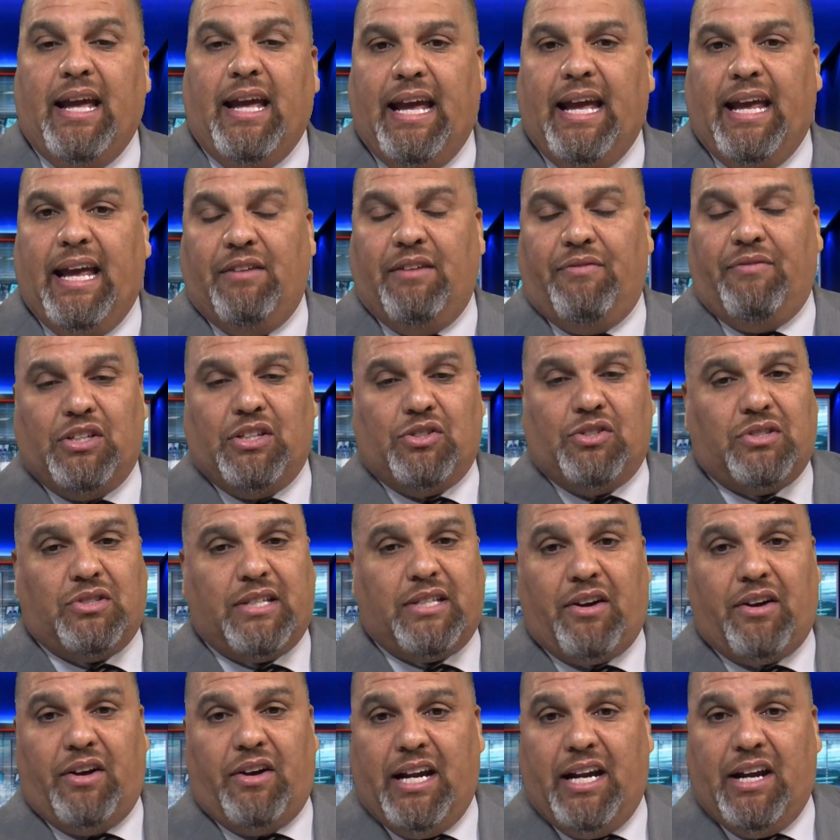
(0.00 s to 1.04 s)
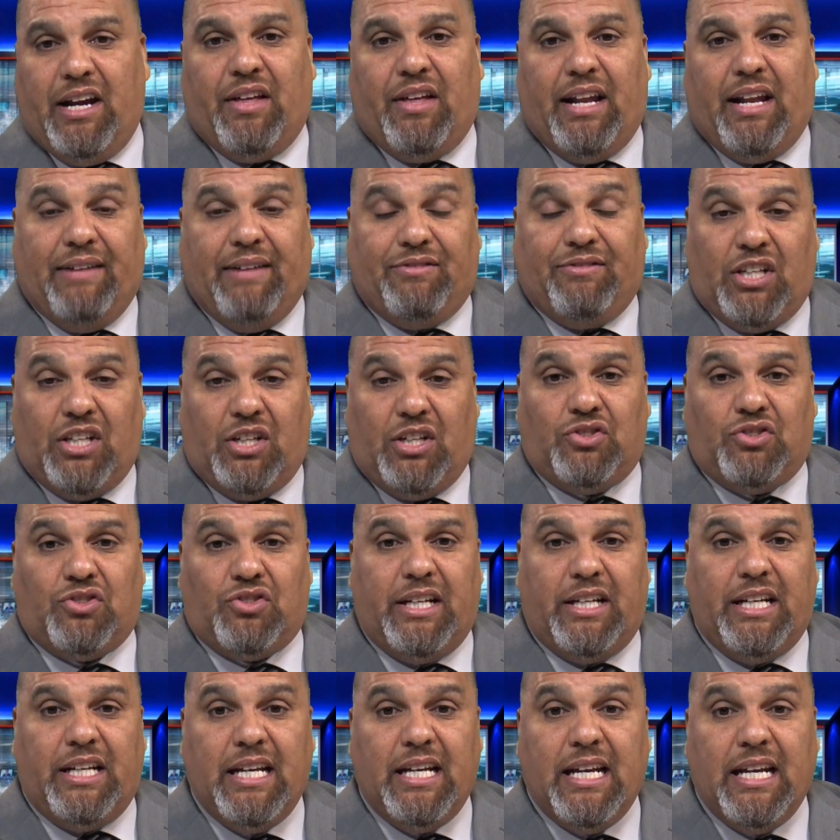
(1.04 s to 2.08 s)
Individuals that are here that have
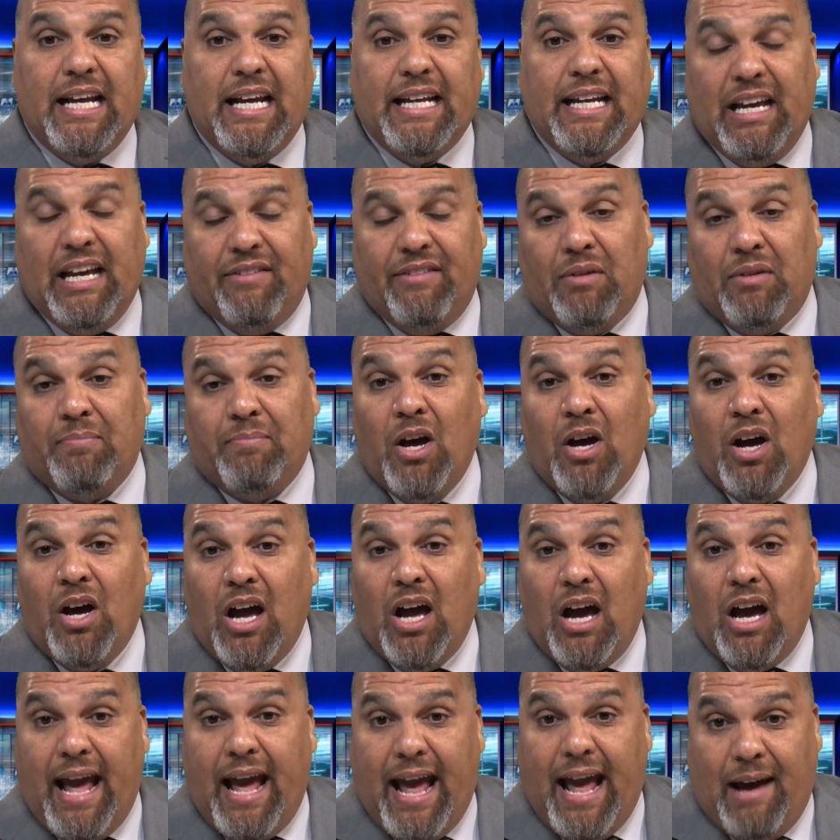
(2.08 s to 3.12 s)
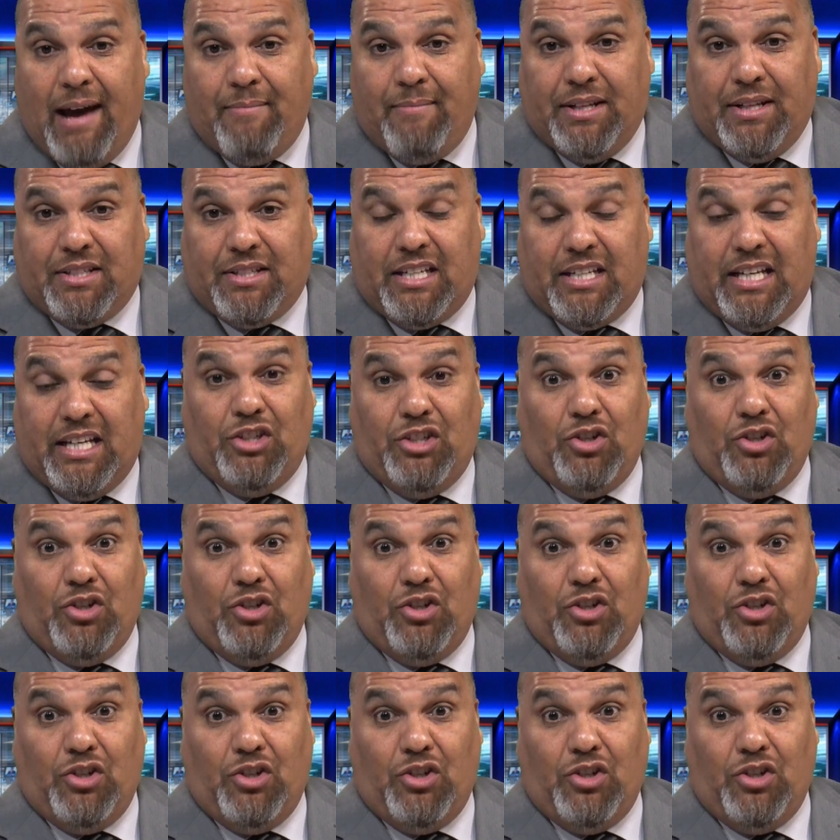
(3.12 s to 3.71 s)
children, give them amnesty.